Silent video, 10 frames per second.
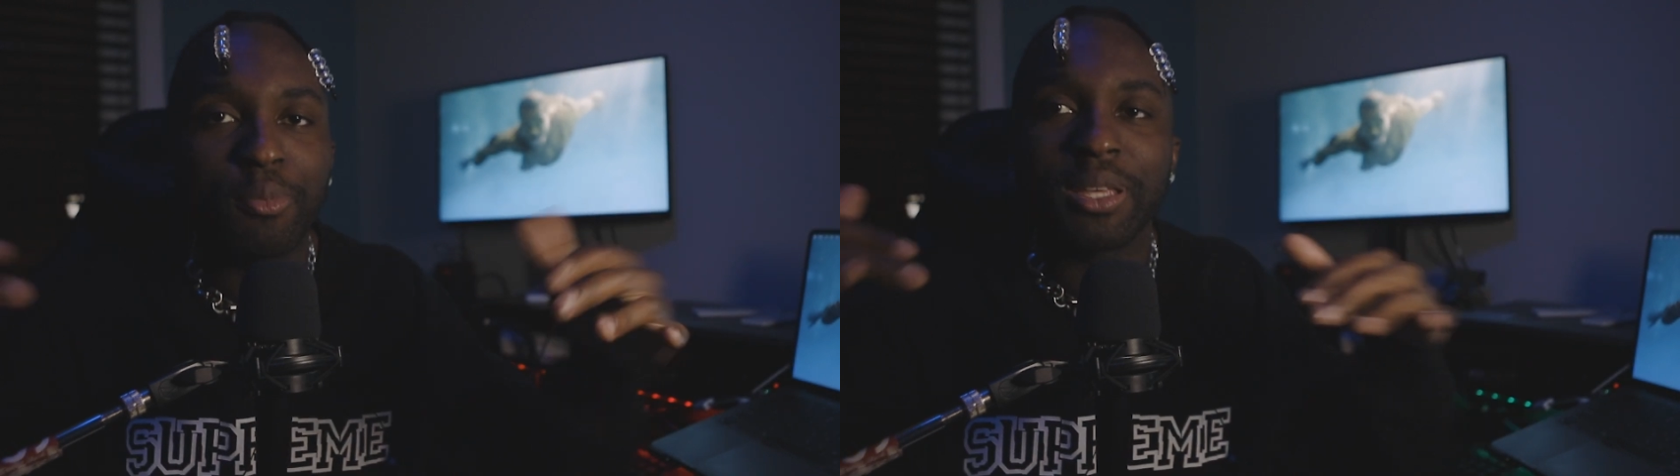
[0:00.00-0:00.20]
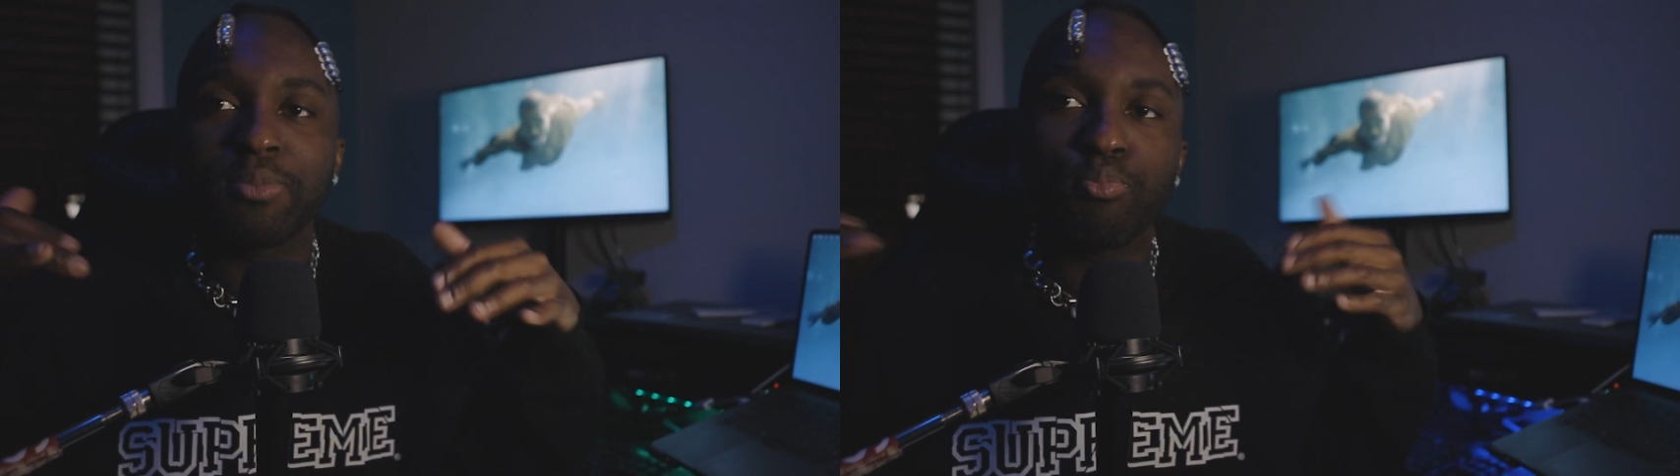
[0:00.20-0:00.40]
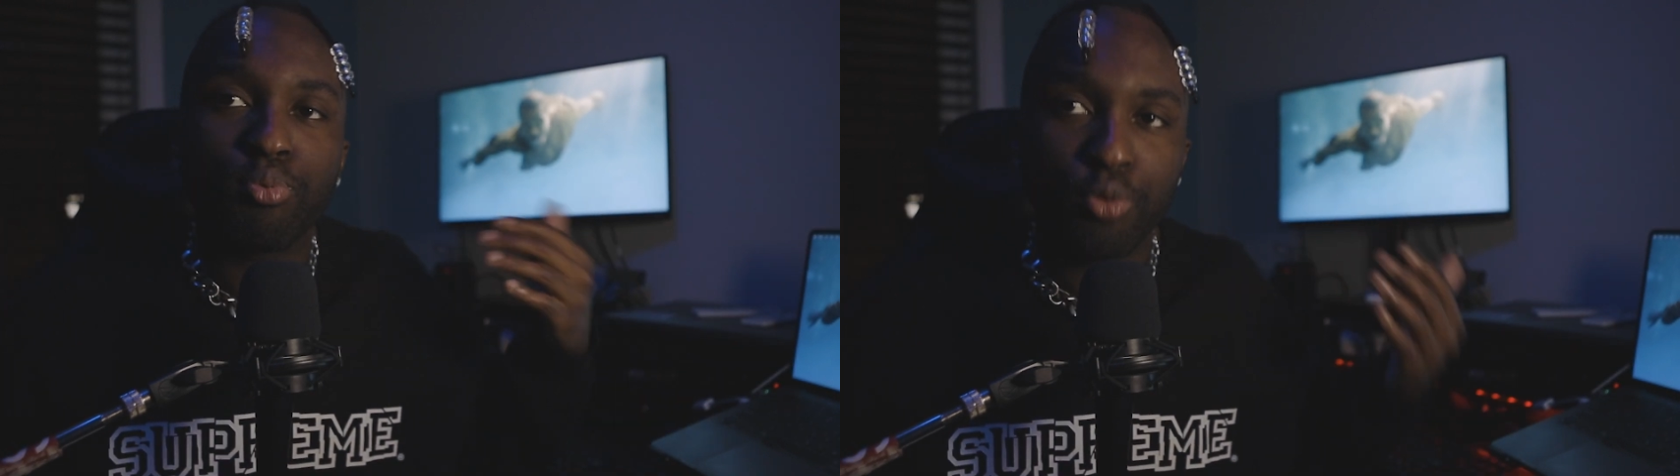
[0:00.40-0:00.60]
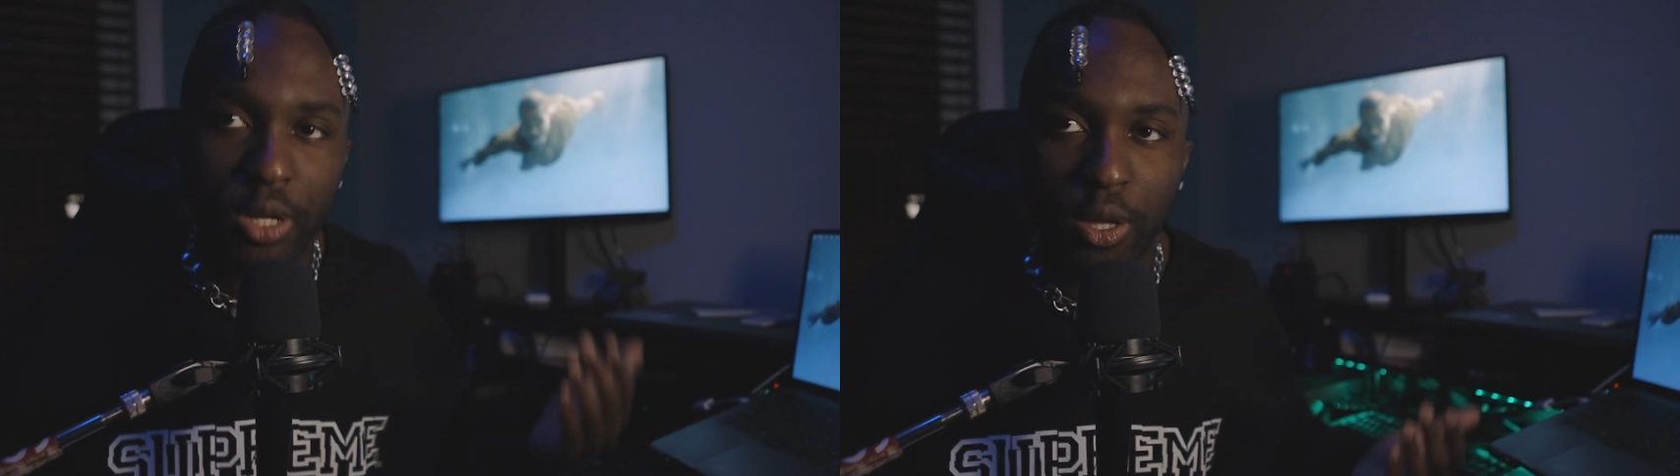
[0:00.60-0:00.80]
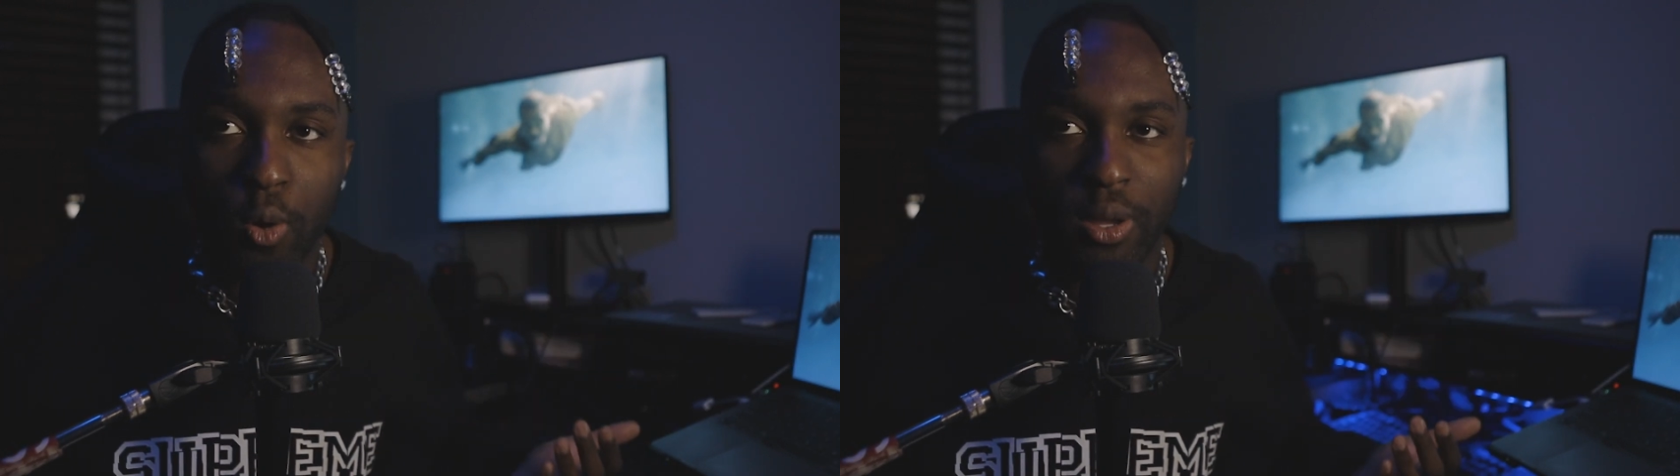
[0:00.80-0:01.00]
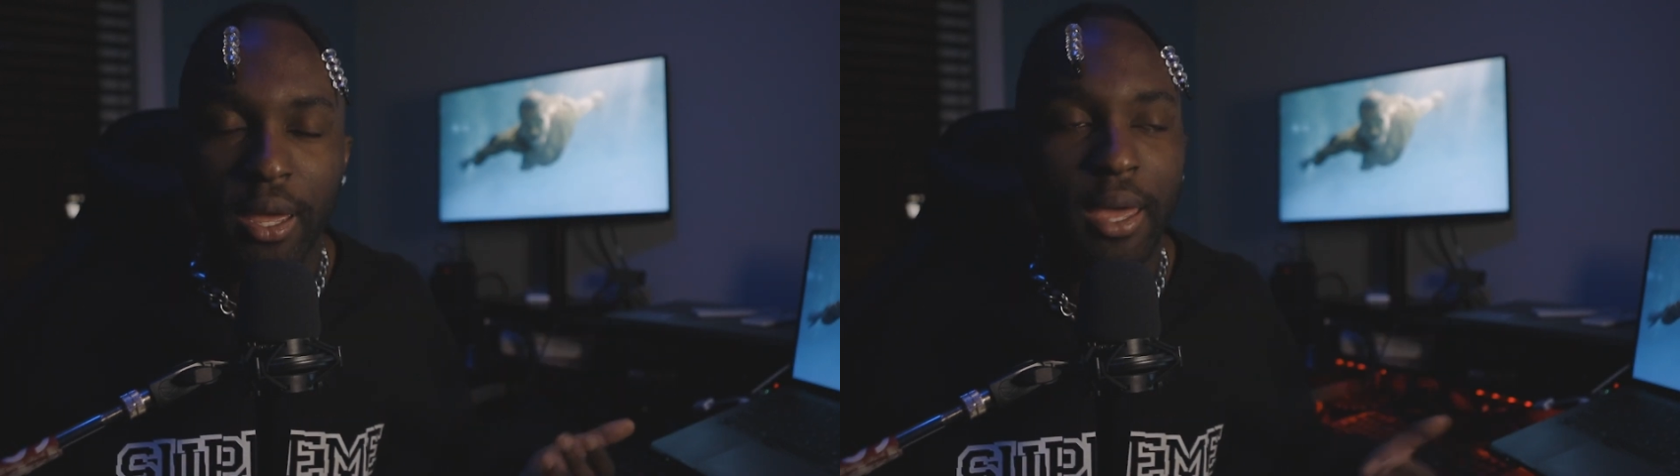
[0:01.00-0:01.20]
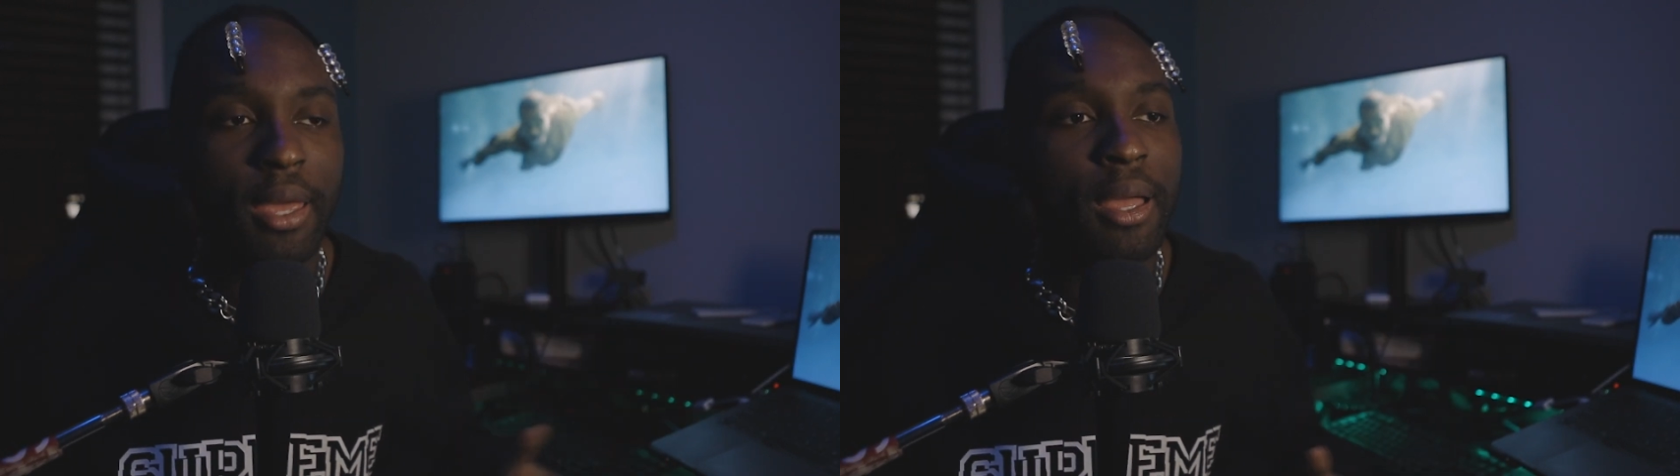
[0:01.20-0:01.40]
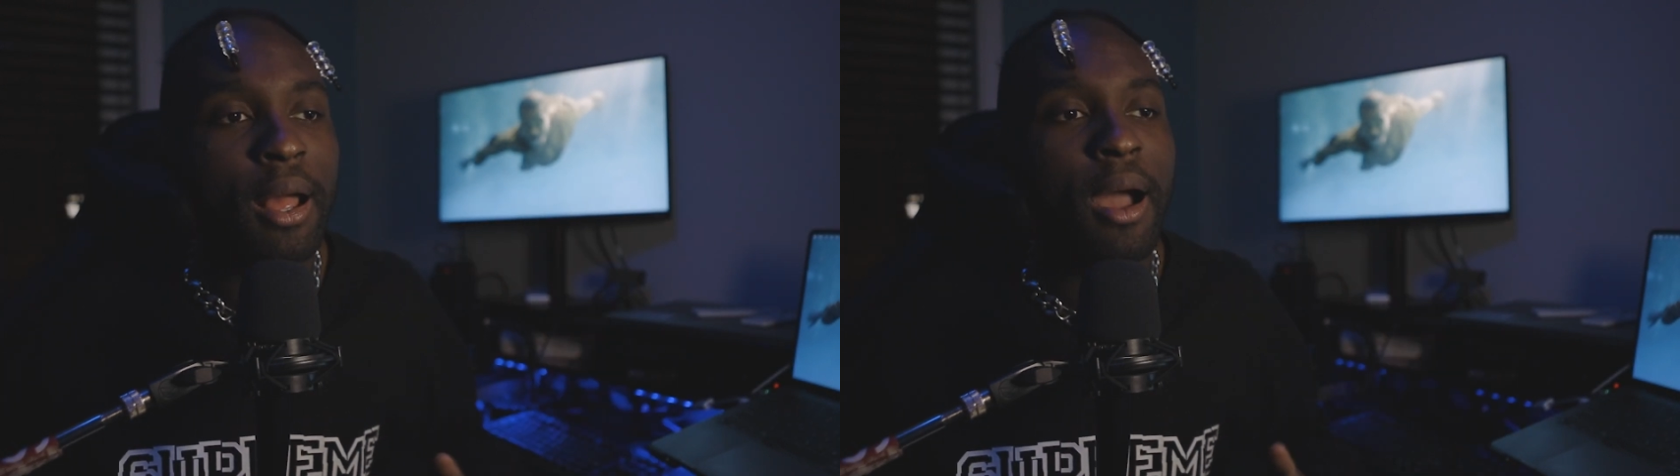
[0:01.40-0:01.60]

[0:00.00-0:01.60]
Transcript: for me is pretty okay.